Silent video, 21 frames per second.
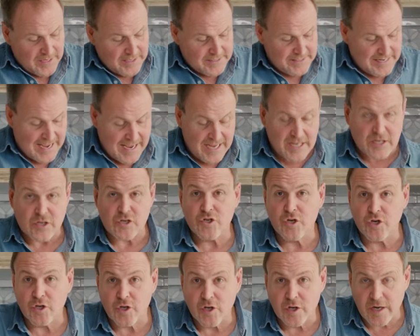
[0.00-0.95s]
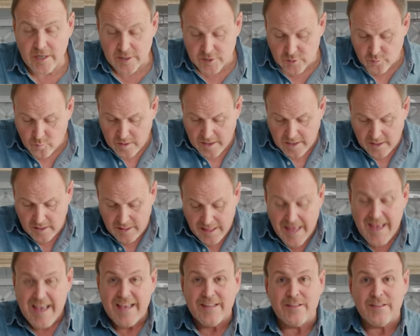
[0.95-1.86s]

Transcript: like to add sugar as well.